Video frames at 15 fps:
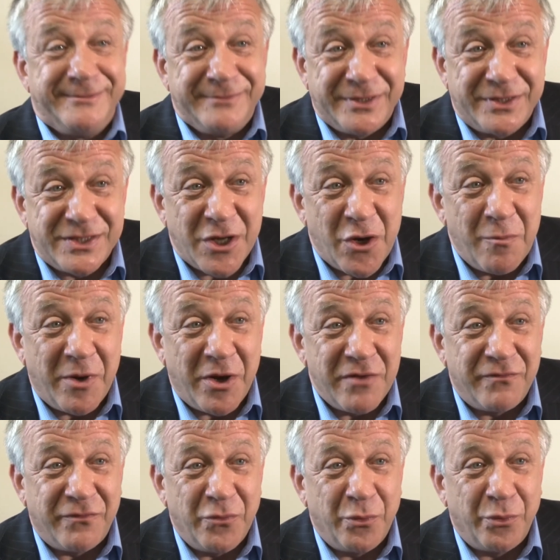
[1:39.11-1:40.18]
the sale
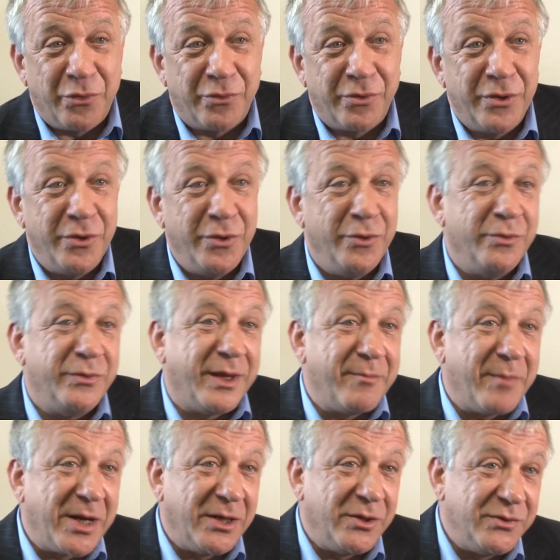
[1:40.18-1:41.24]
might fall through, they
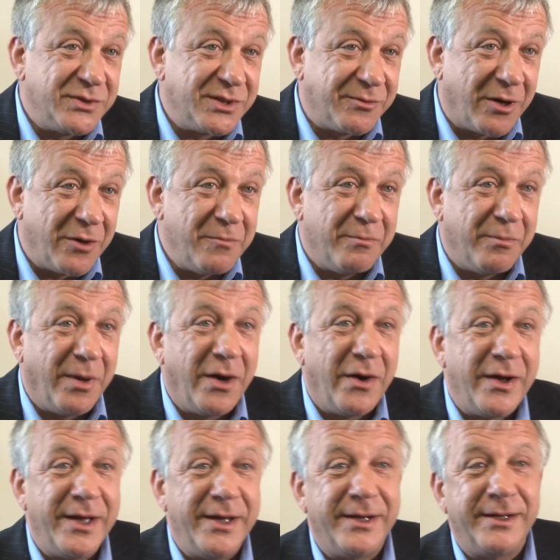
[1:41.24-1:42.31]
may lose their own
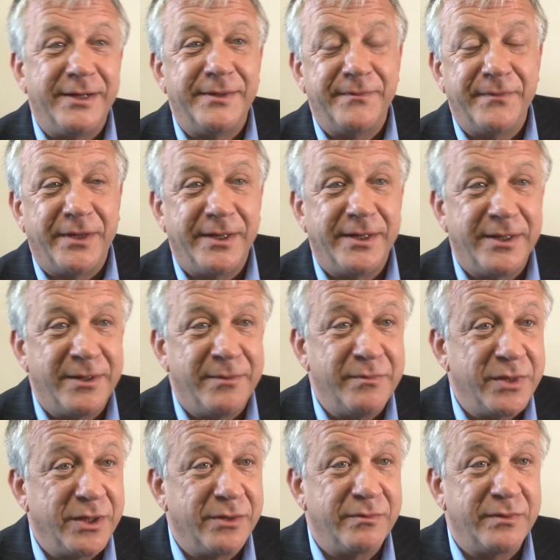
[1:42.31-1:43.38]
buyer,
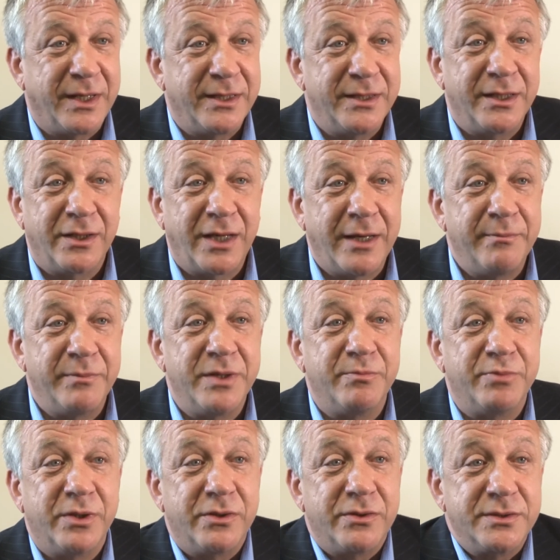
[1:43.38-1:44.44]
and it can be
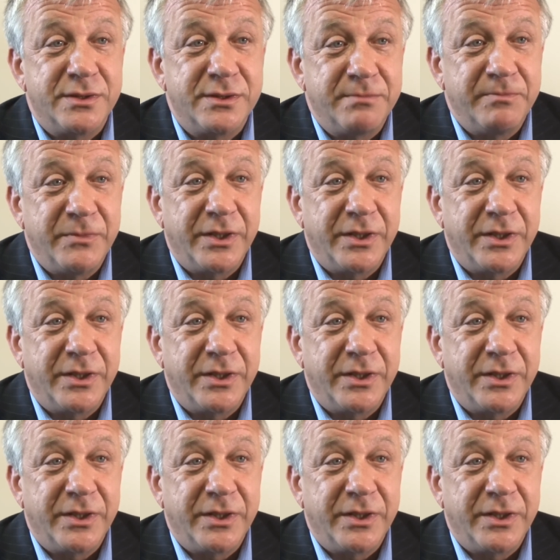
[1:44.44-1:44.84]
prolonged